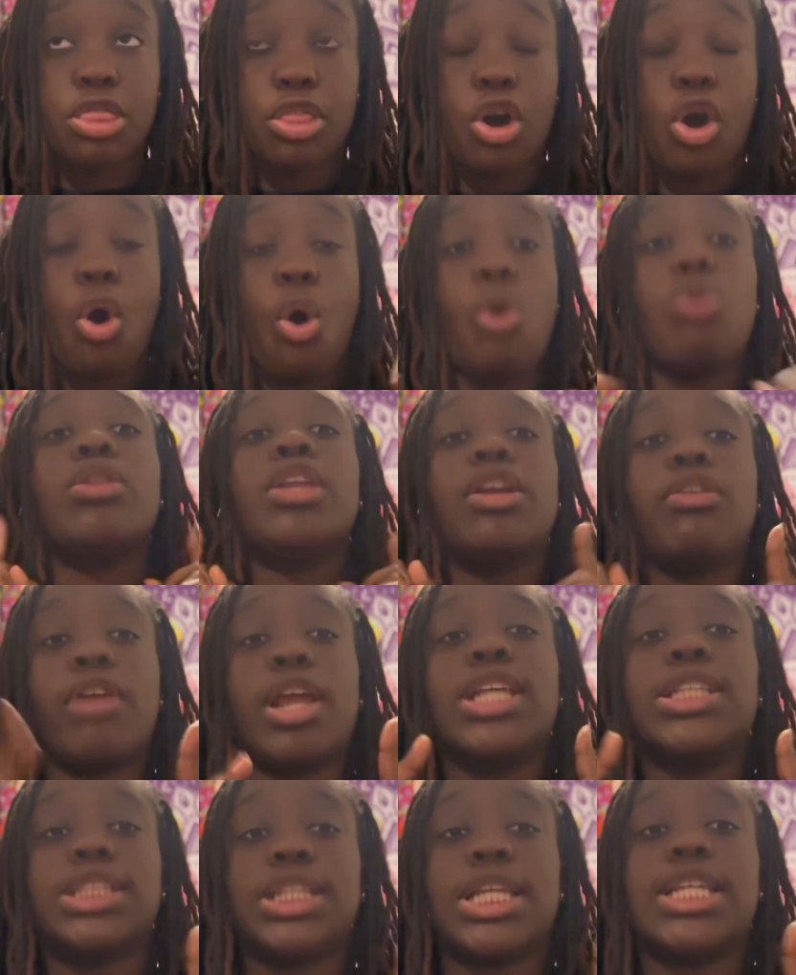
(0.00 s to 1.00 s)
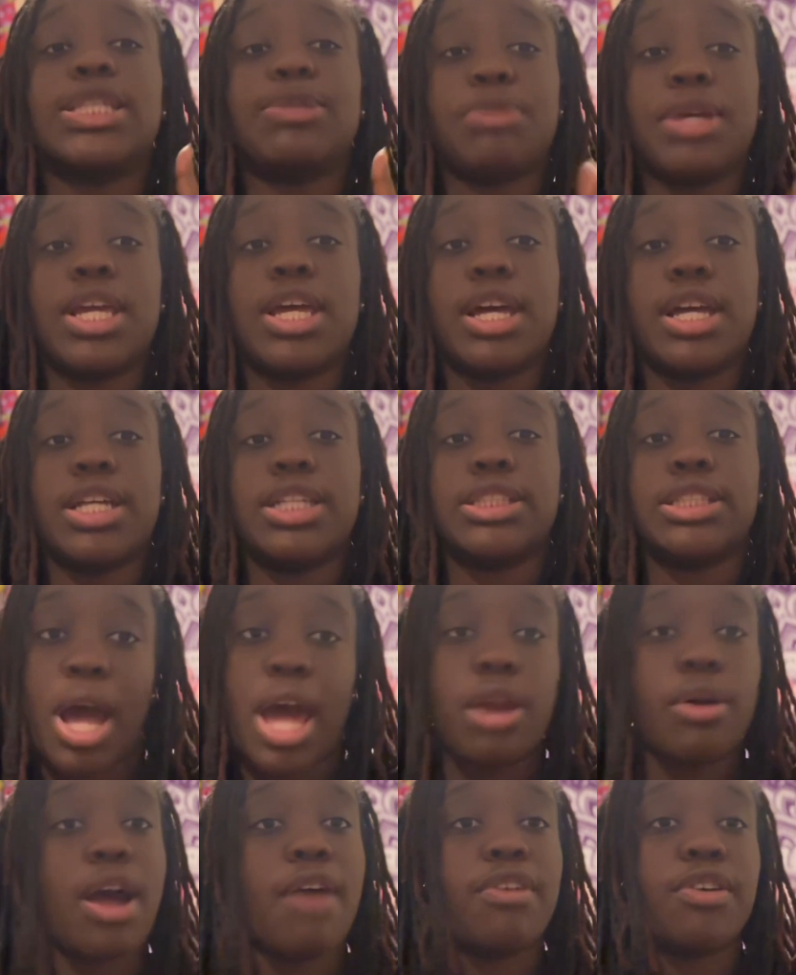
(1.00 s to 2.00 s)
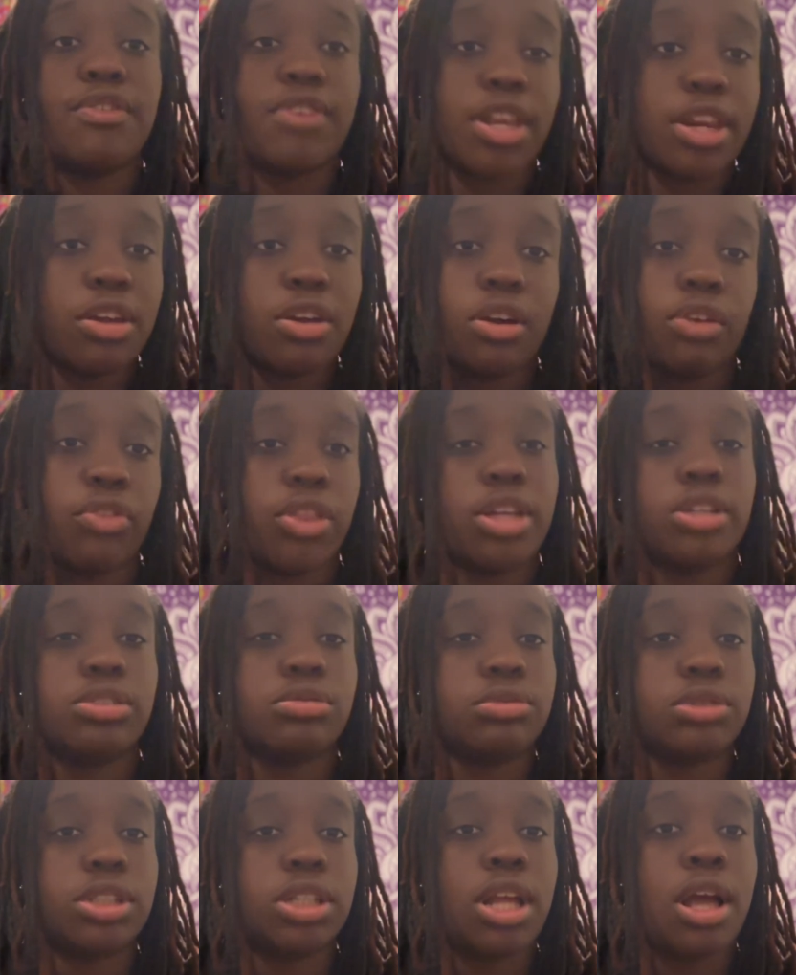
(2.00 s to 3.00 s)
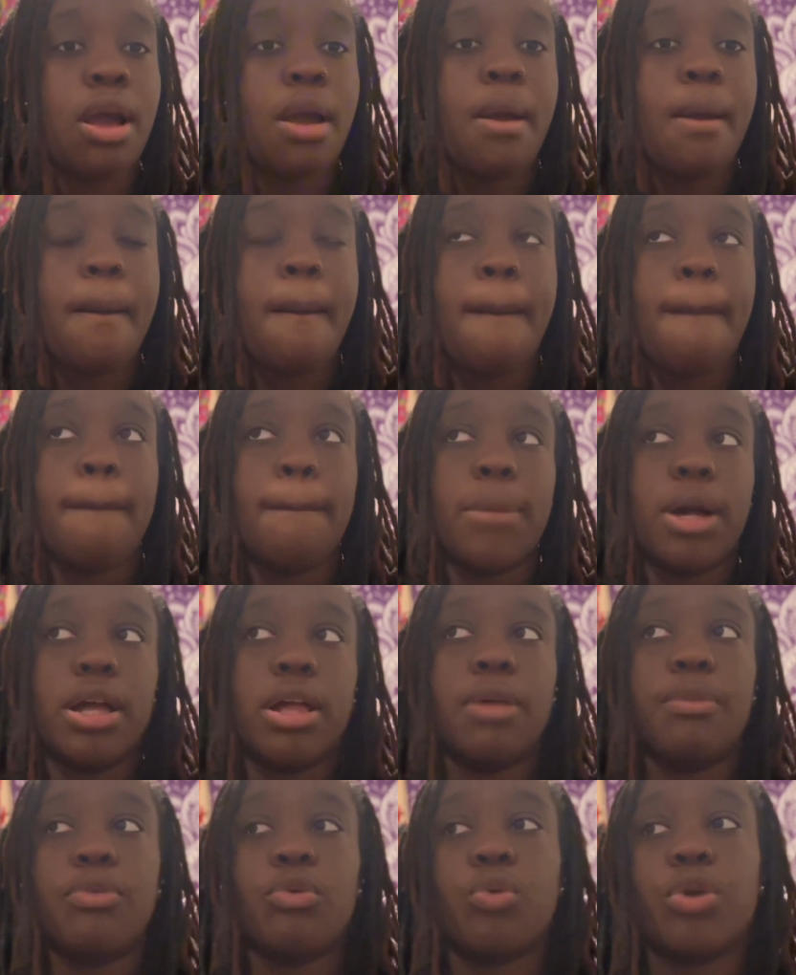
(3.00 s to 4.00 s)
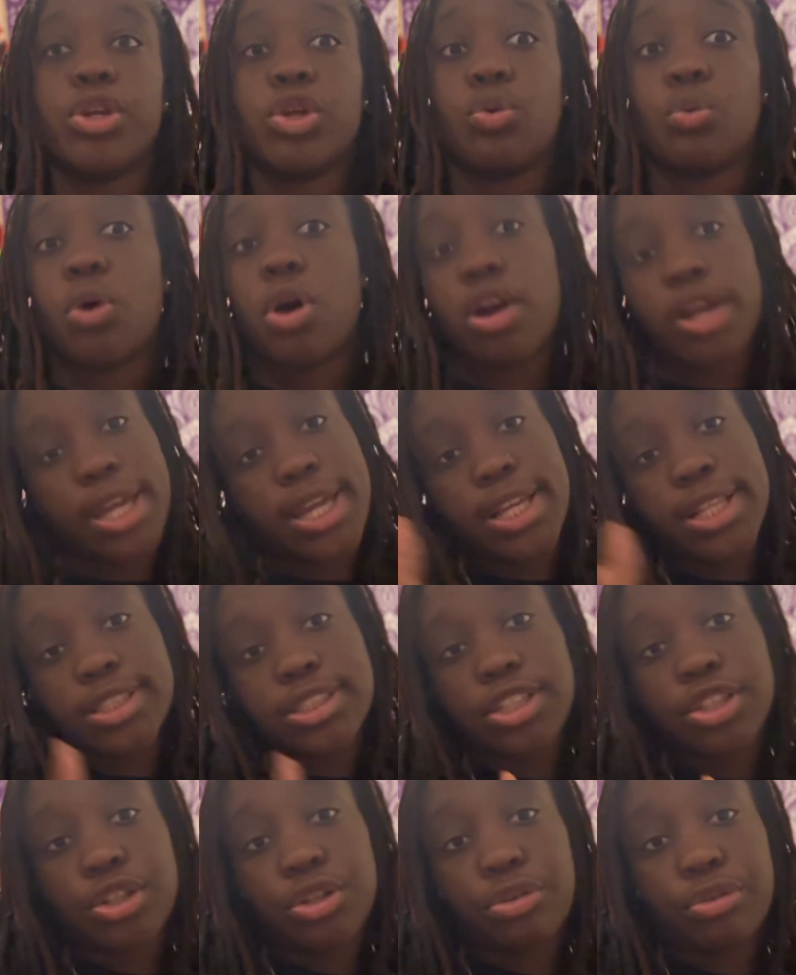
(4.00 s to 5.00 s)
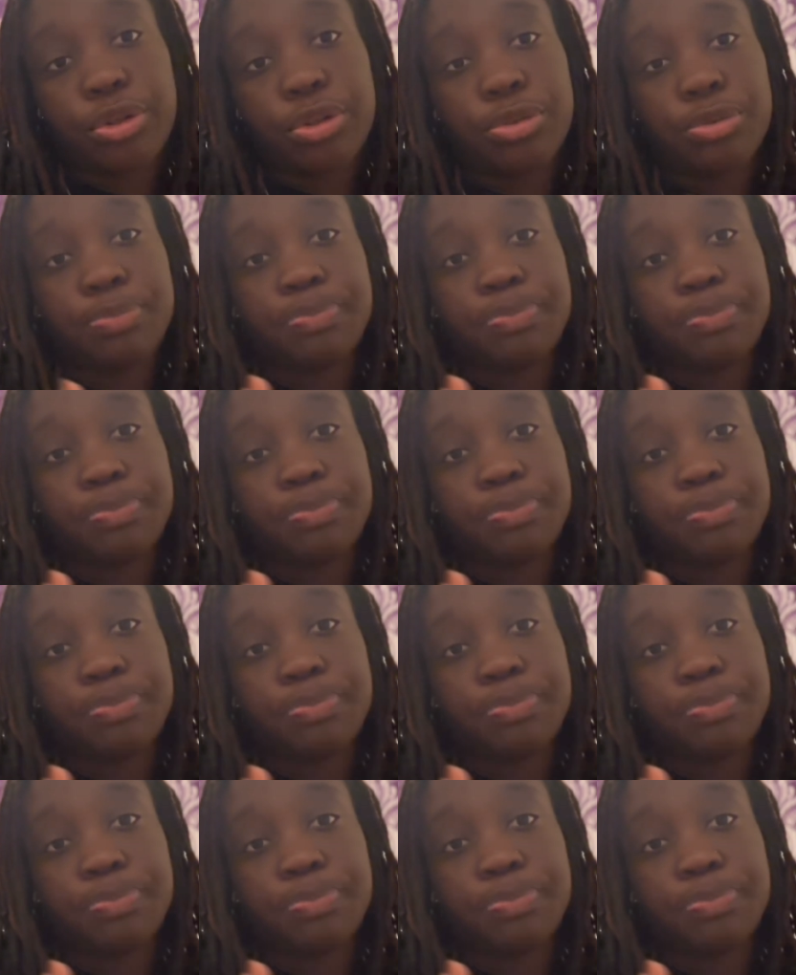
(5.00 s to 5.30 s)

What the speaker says: The only reason is because I don't have a video of this one, but when you walk into the room,